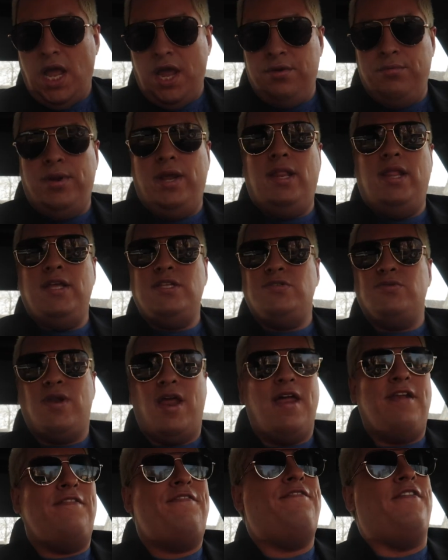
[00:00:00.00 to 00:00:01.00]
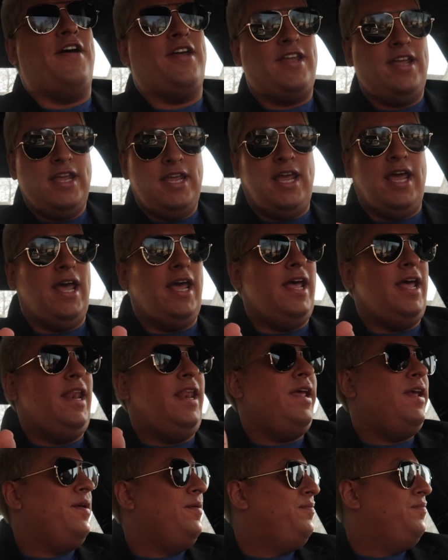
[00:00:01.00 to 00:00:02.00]
I really do not fucking get
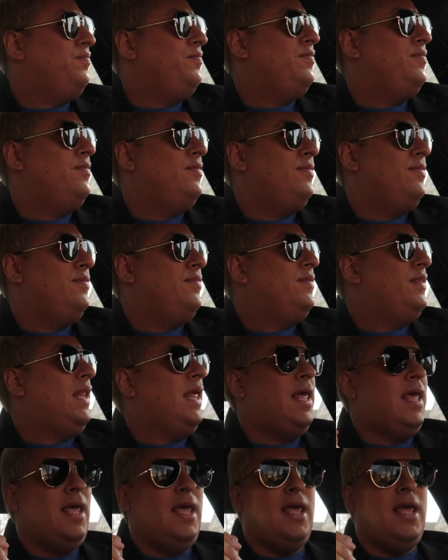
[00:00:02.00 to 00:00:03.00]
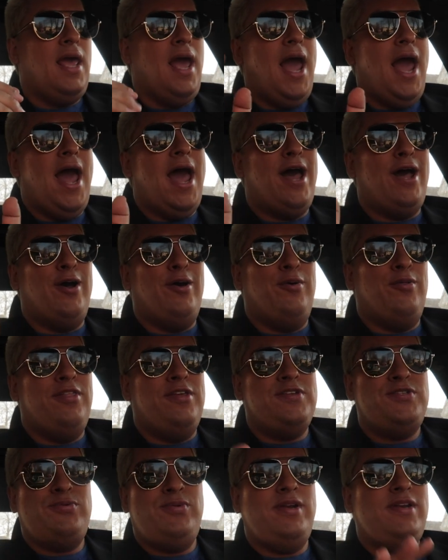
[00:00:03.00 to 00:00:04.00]
how
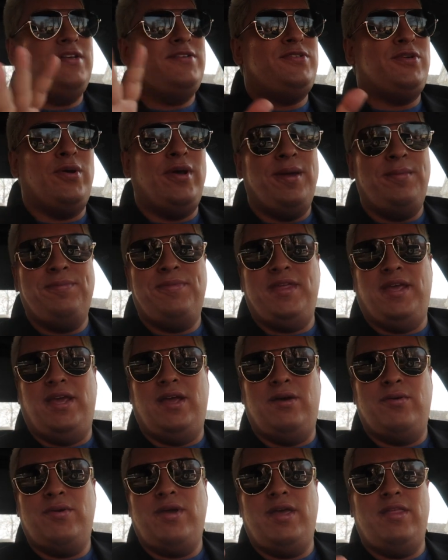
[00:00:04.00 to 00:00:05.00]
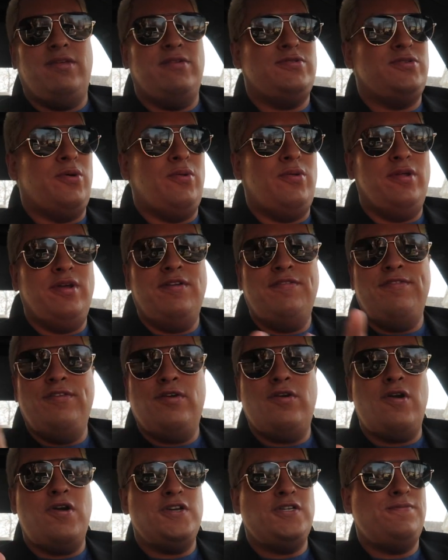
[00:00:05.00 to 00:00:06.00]
this street is so empty, okay? There's only a few
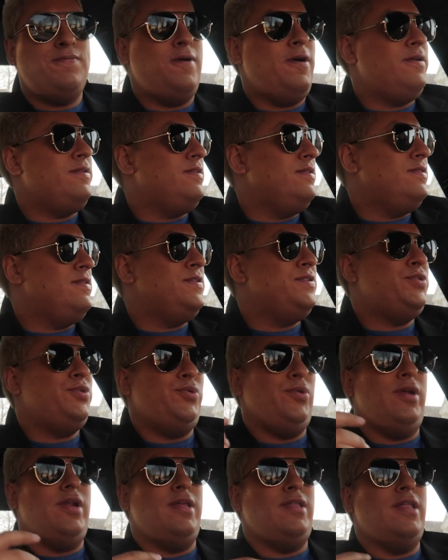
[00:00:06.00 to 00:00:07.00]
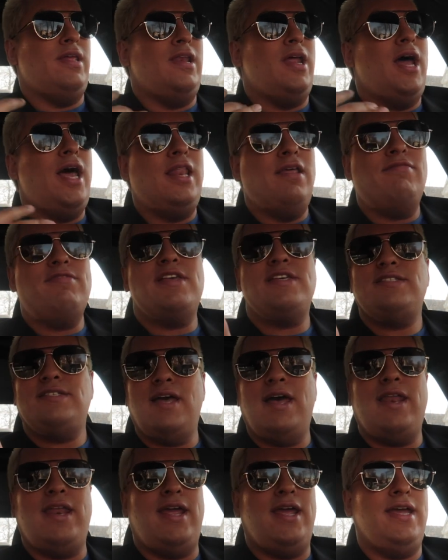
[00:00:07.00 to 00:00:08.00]
cars parked in this street, and then all of the
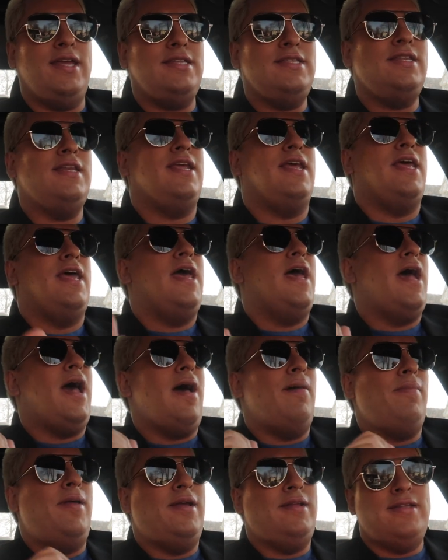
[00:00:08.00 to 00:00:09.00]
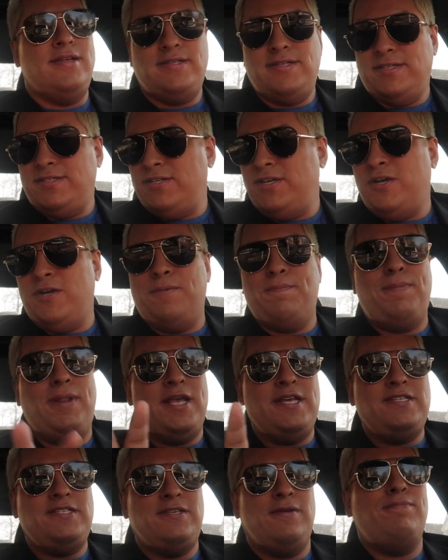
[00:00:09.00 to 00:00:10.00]
sudden, I'm like, this is a good
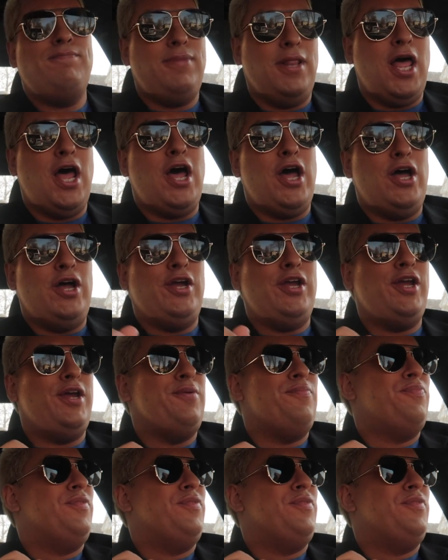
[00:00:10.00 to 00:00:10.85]
place to blog.